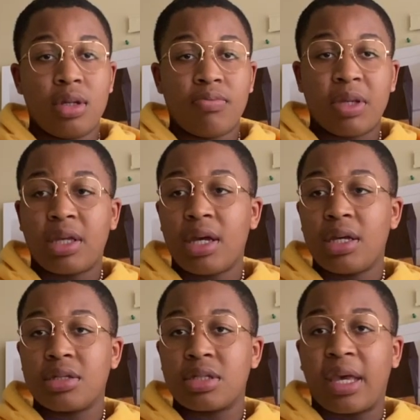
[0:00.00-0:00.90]

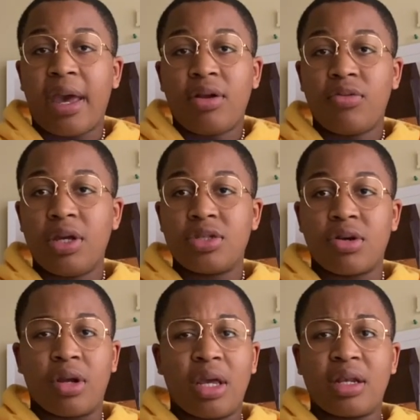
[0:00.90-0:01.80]
Because cane reeds are
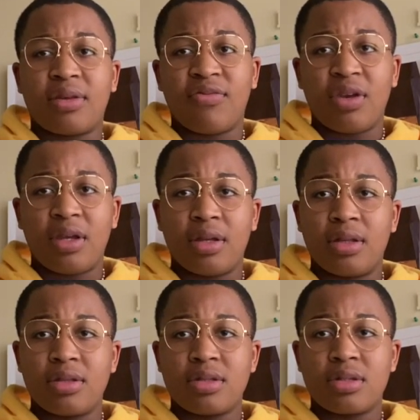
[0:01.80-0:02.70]
an
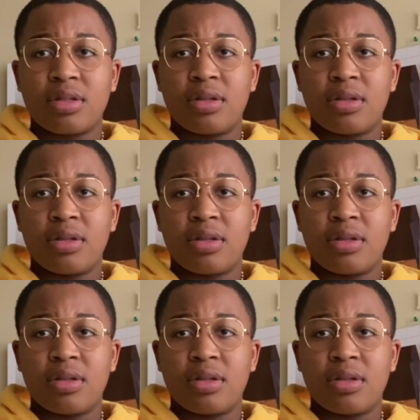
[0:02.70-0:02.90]
inconvenience.